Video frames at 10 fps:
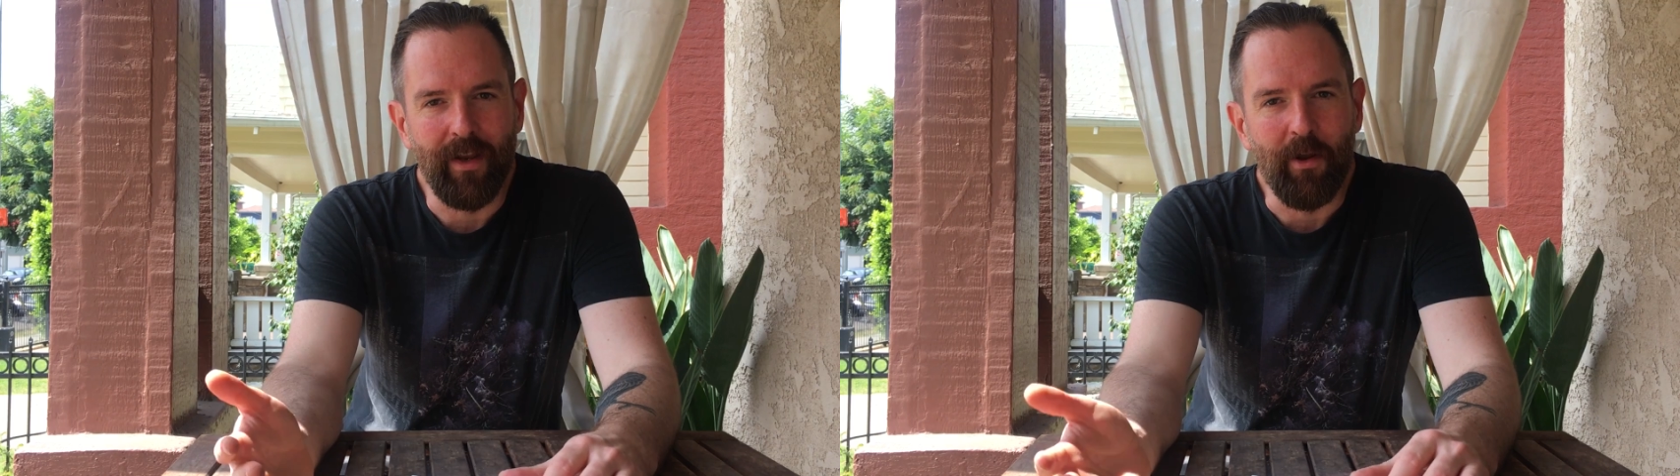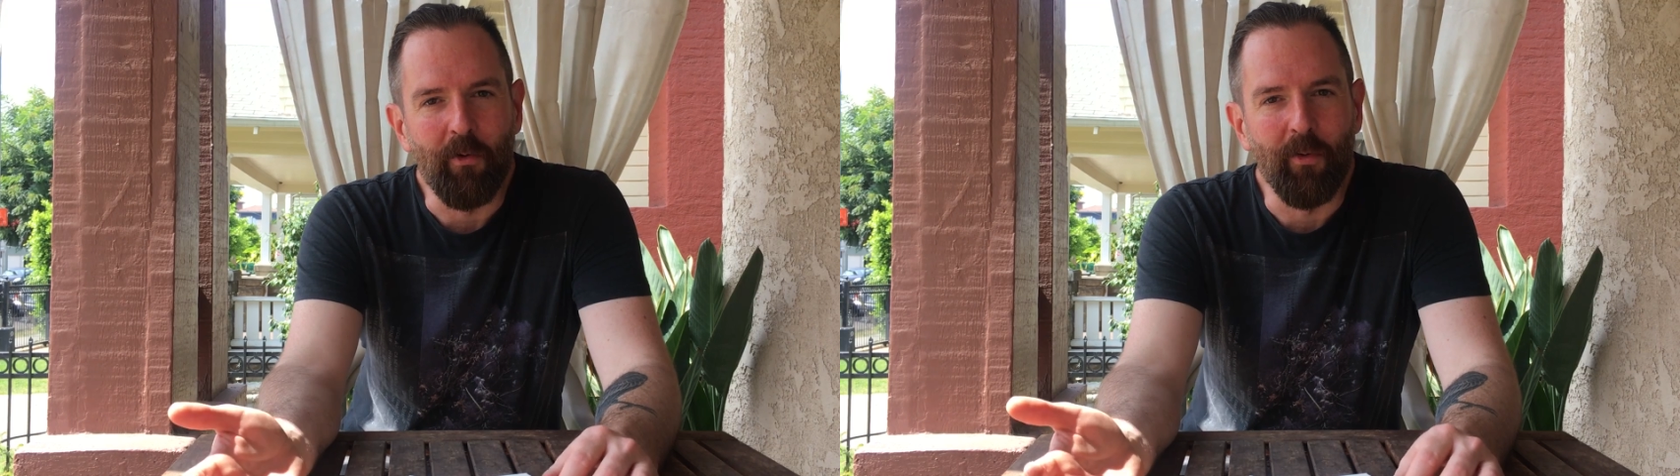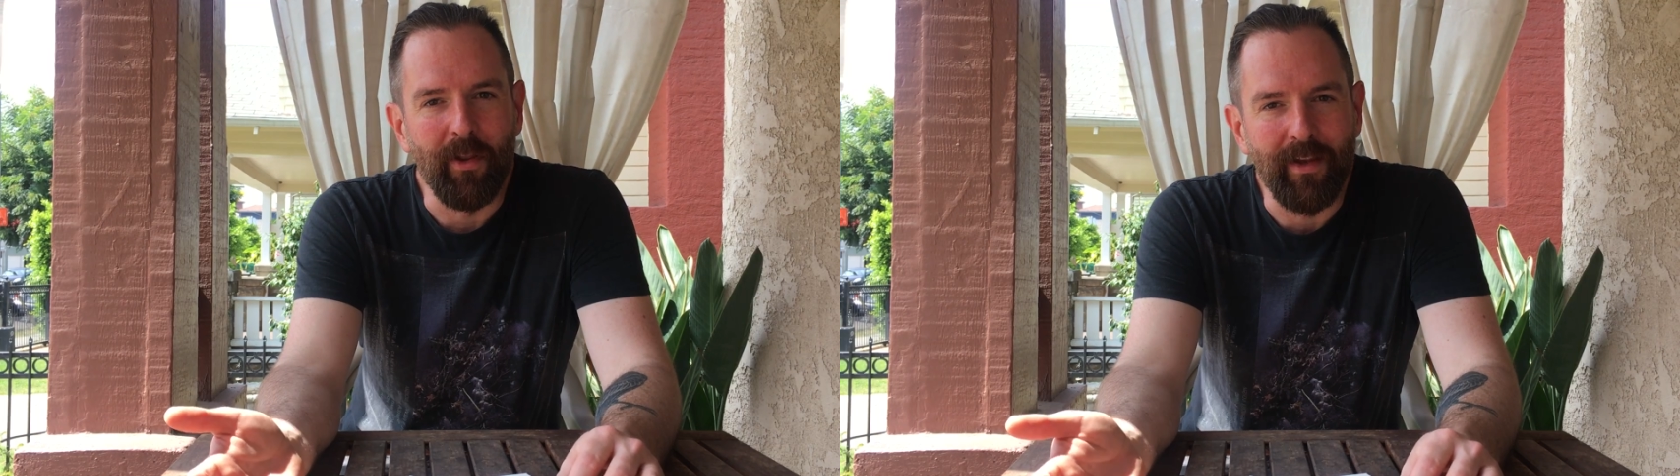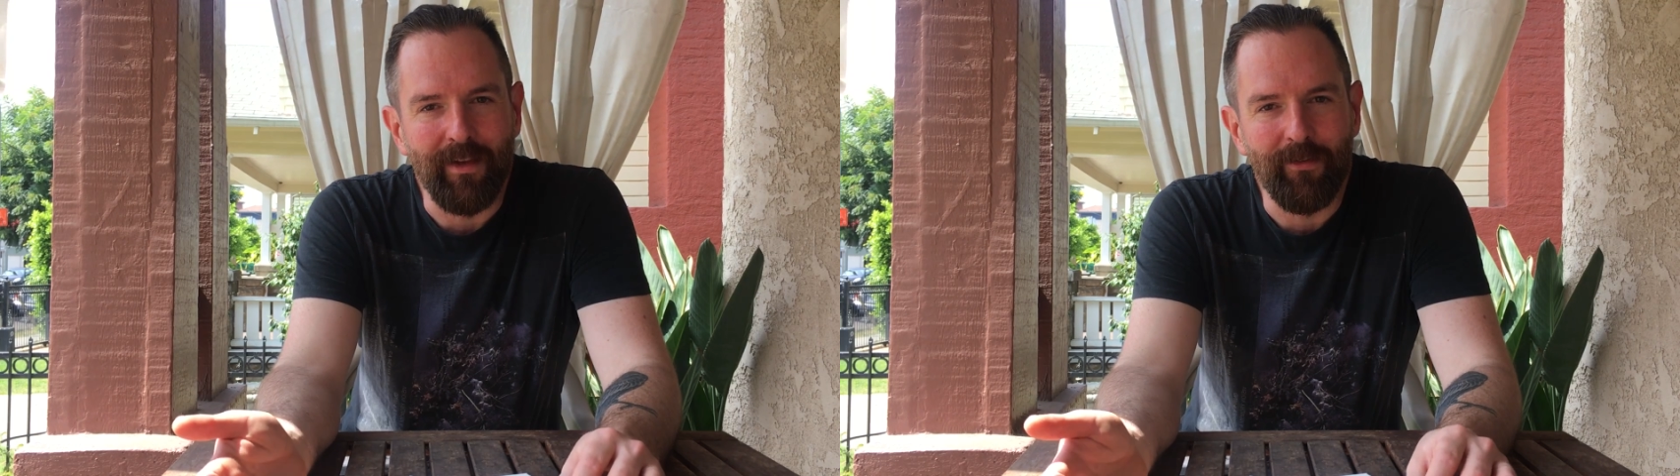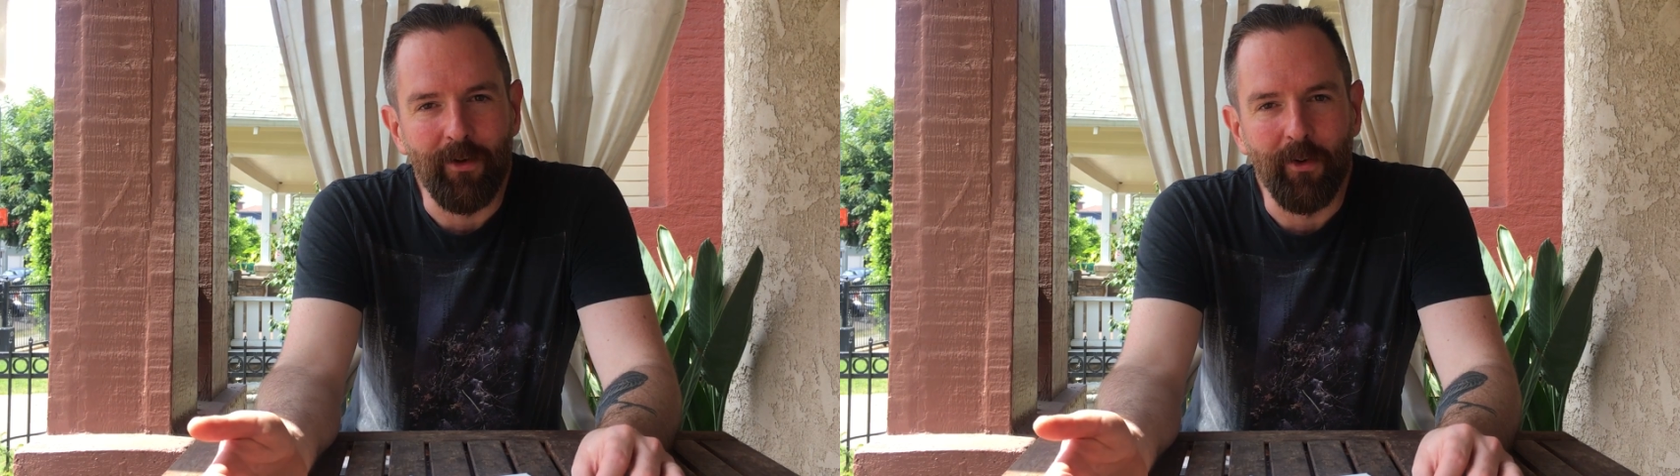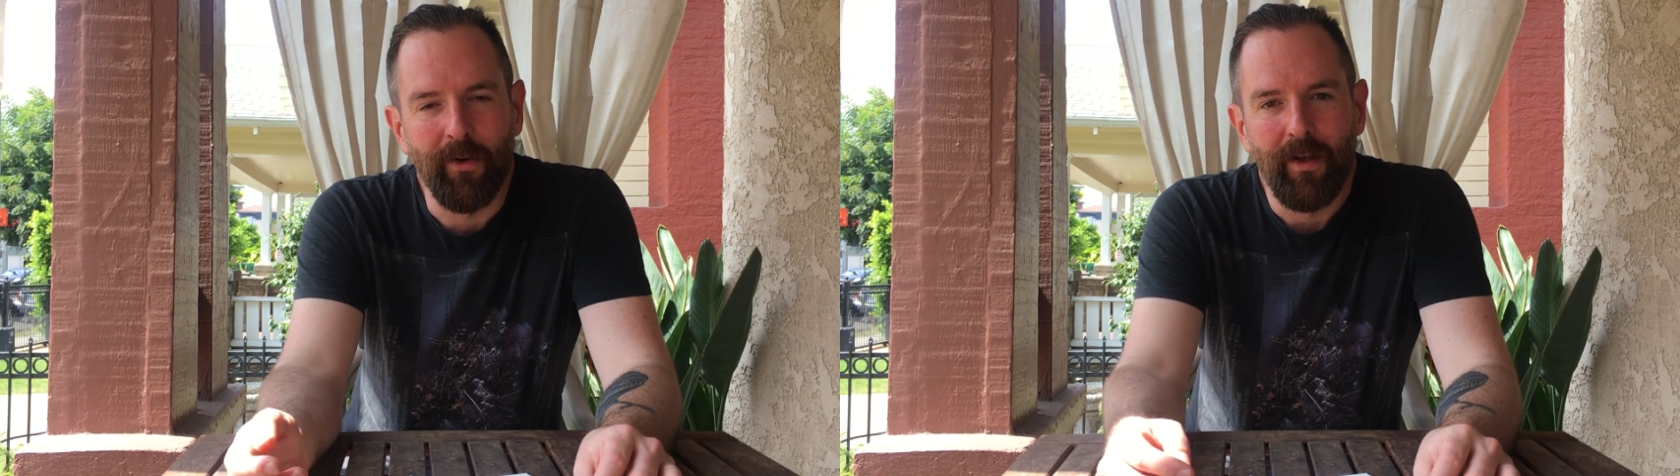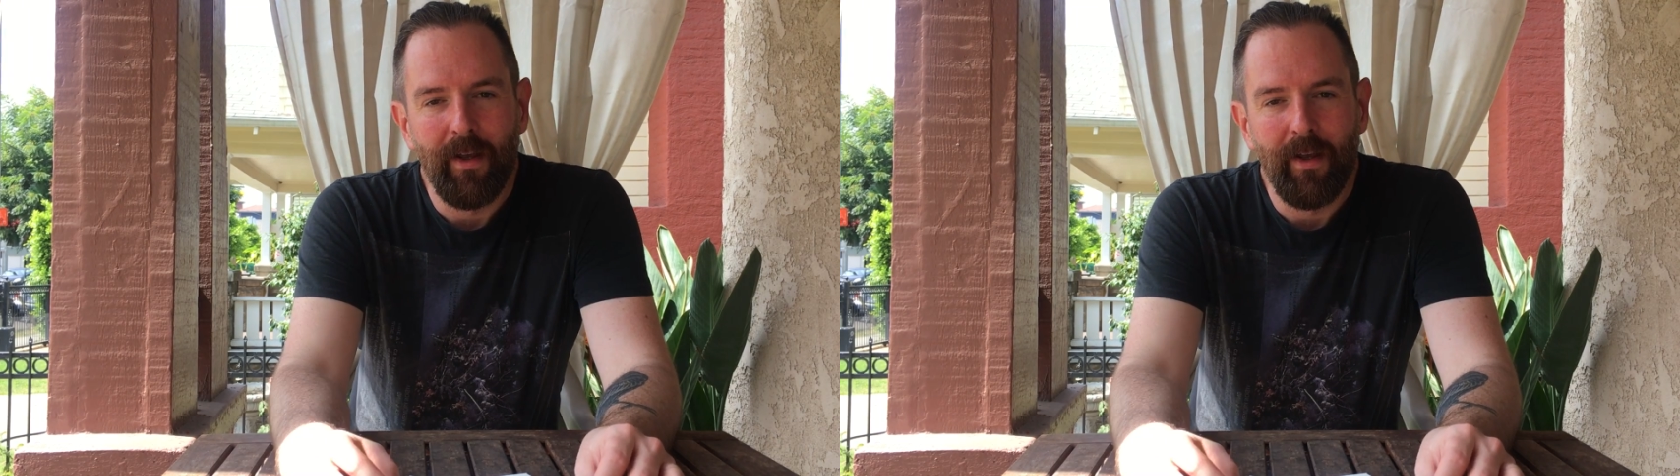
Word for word: I know are really into.